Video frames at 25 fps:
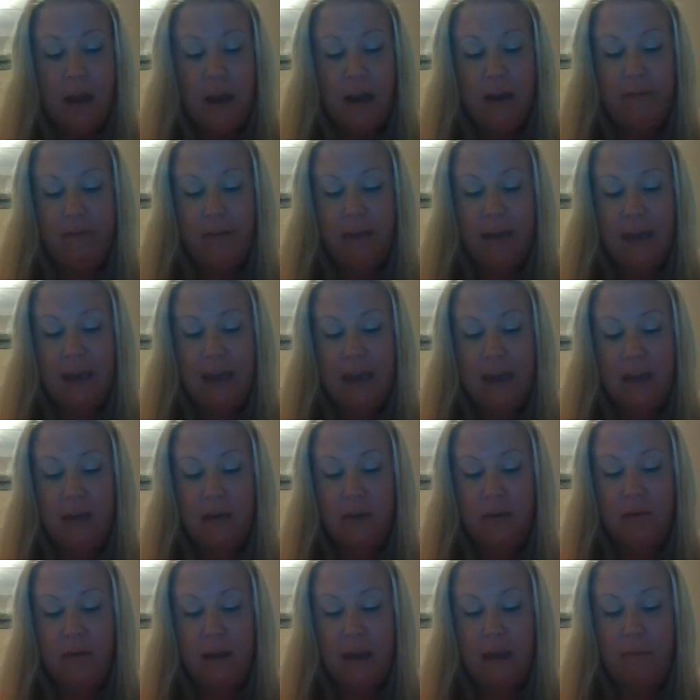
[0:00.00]
of the
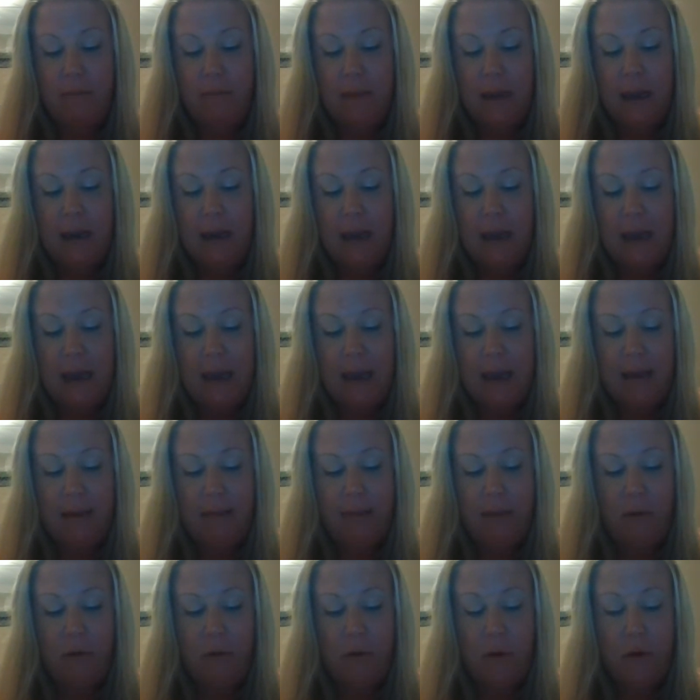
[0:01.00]
candle and made a
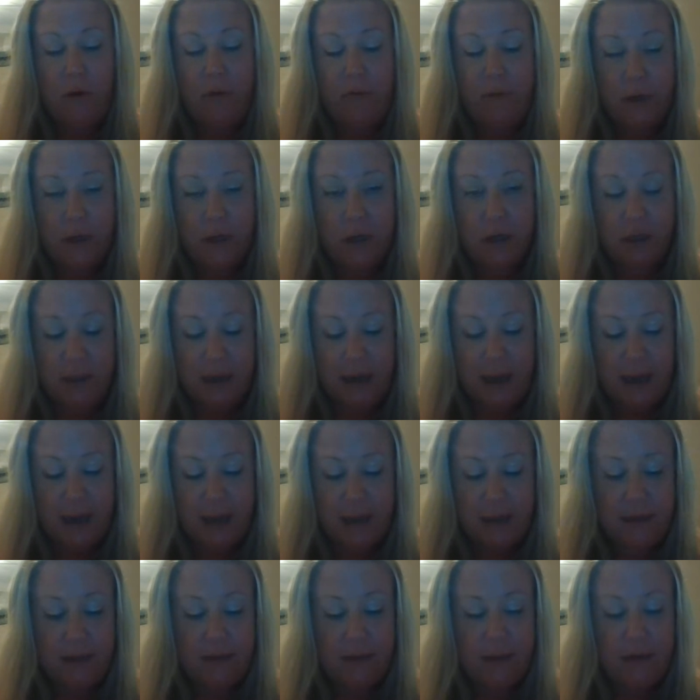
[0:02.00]
halo over her
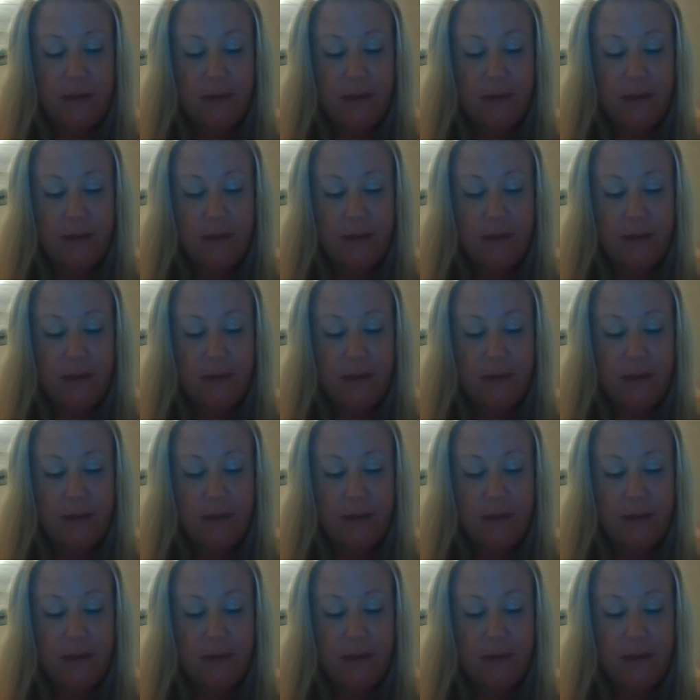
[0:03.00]
head.